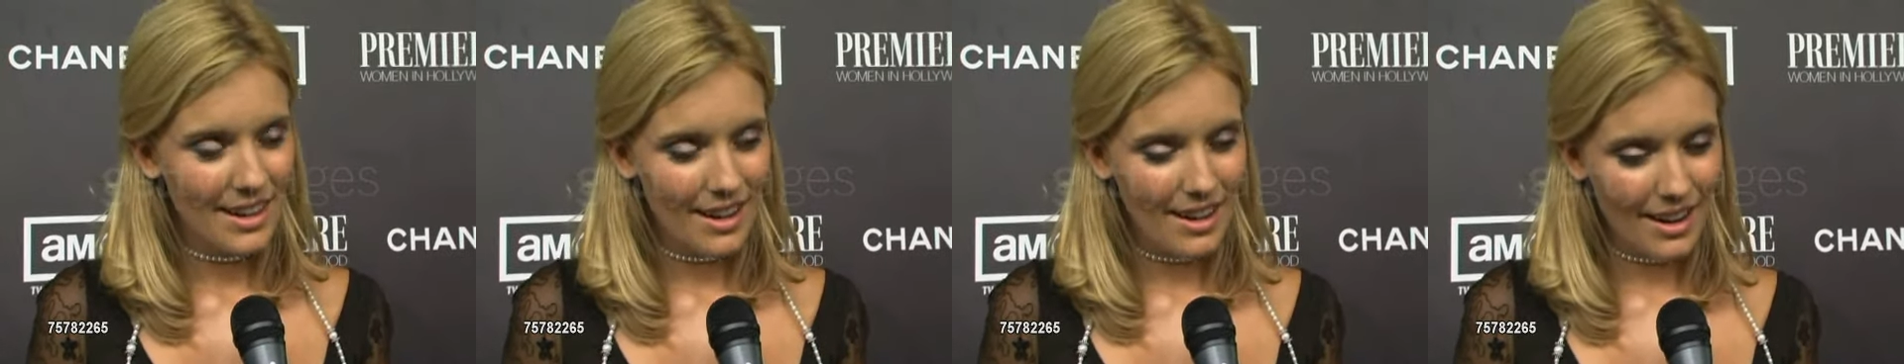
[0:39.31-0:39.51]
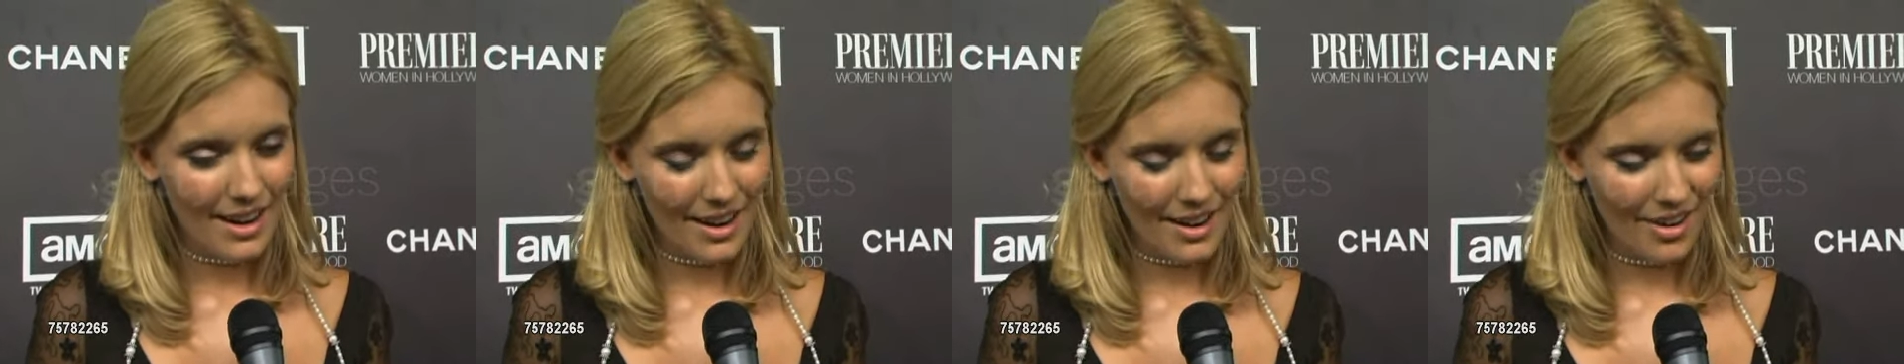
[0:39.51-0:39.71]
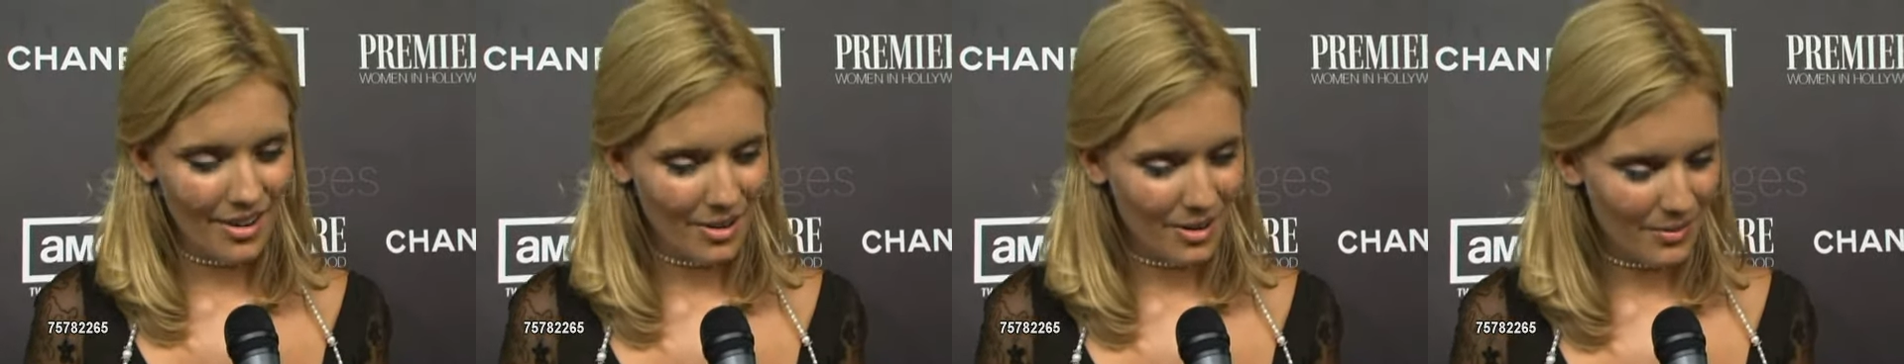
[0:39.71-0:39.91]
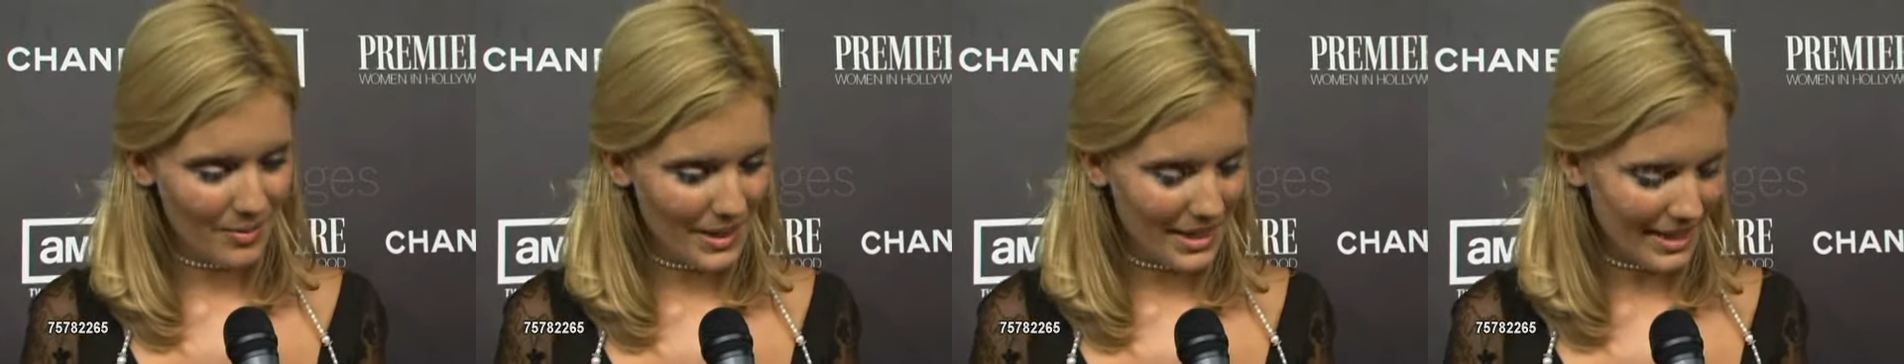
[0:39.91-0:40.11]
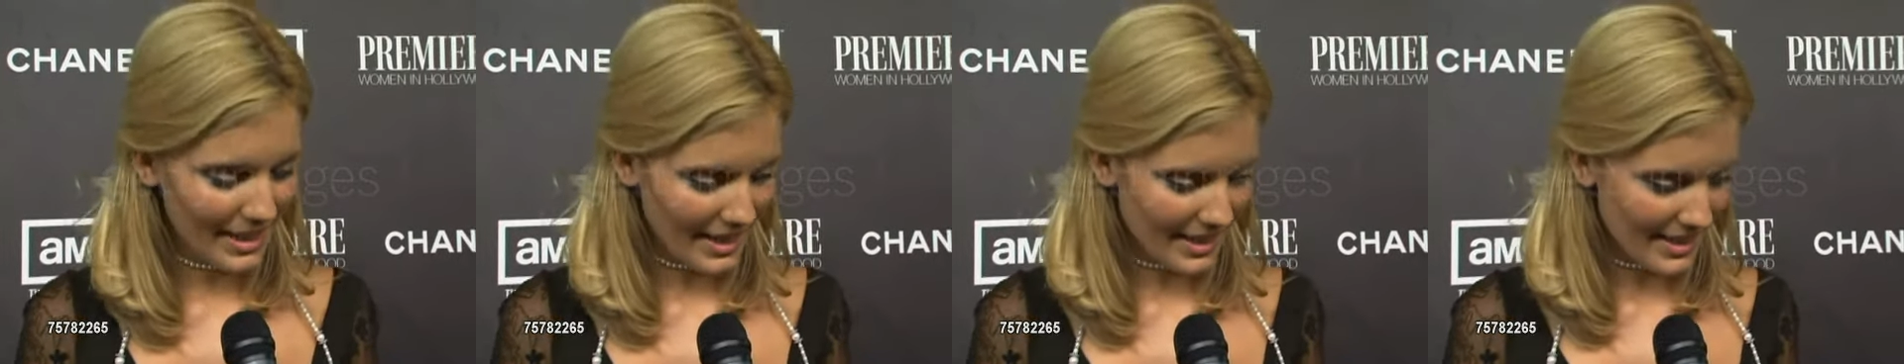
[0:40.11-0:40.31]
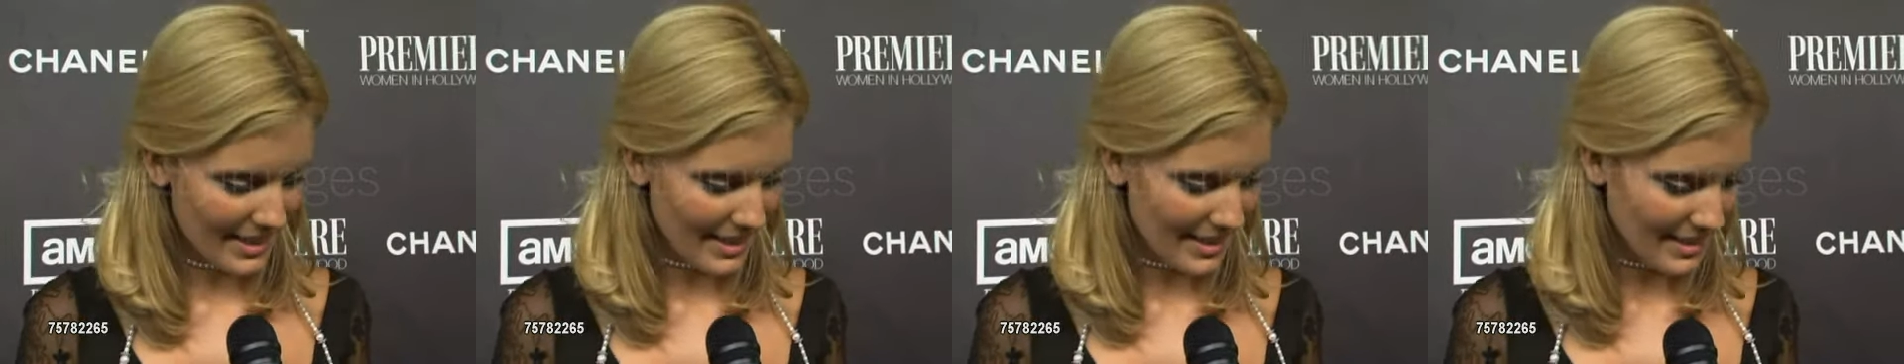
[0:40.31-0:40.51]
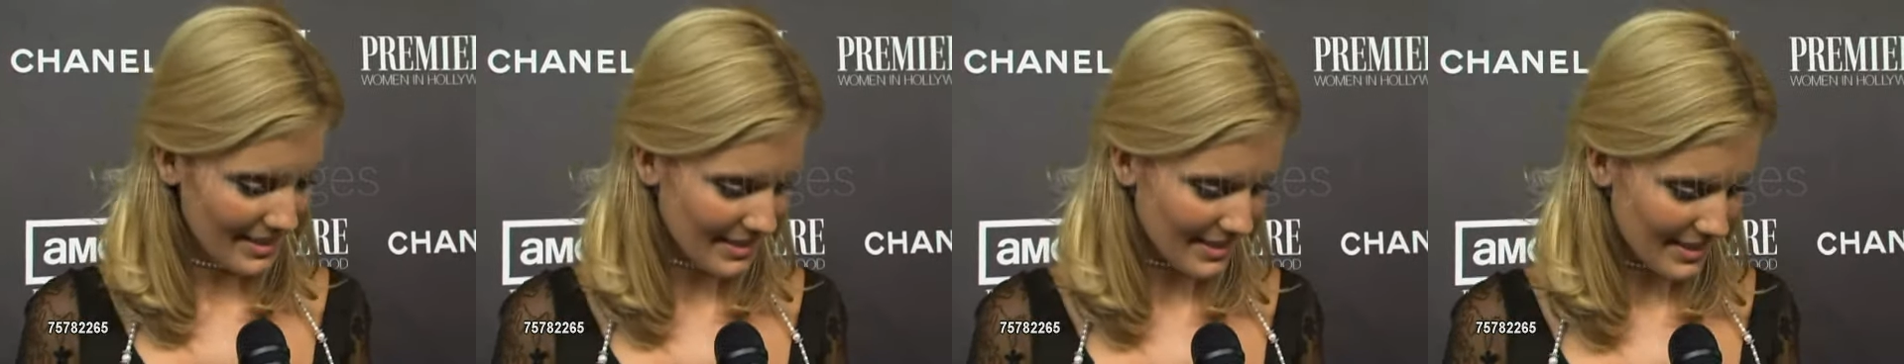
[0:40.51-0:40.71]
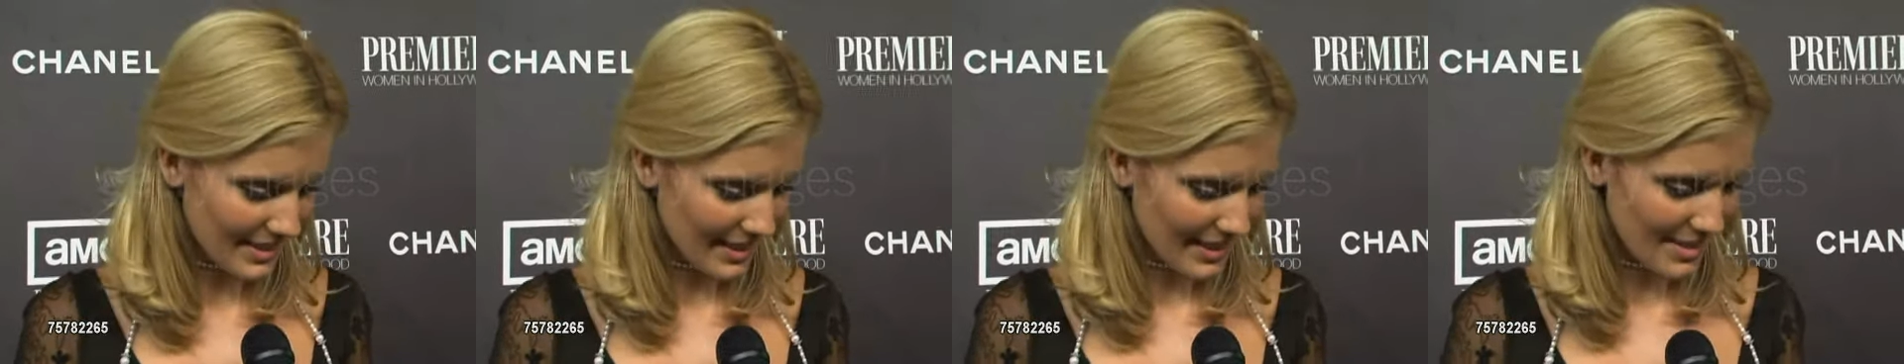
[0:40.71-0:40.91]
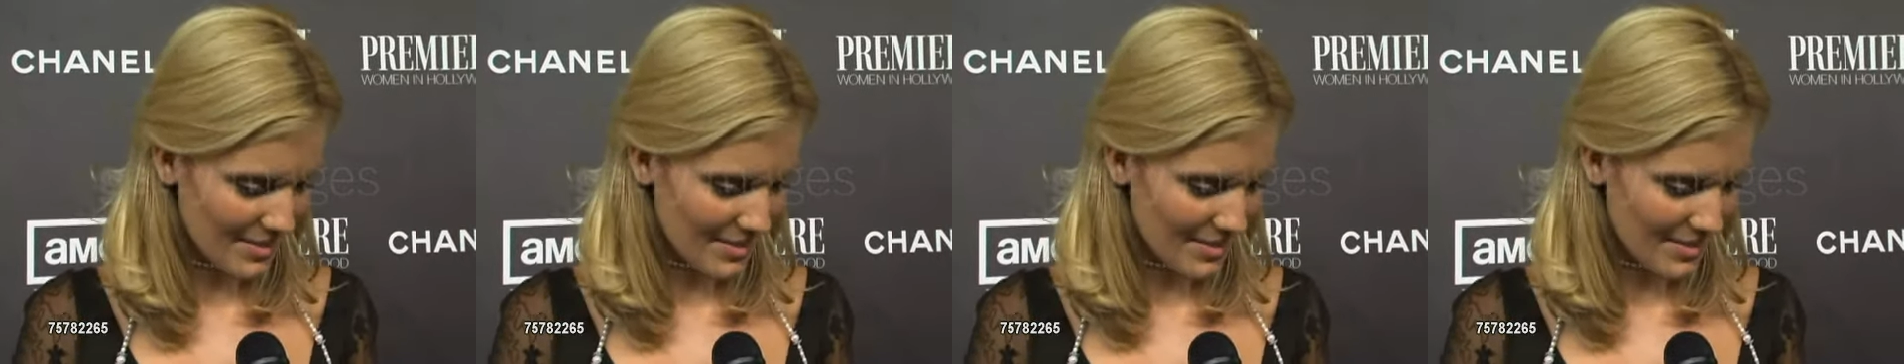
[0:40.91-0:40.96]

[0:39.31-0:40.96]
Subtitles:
Oh, my icons.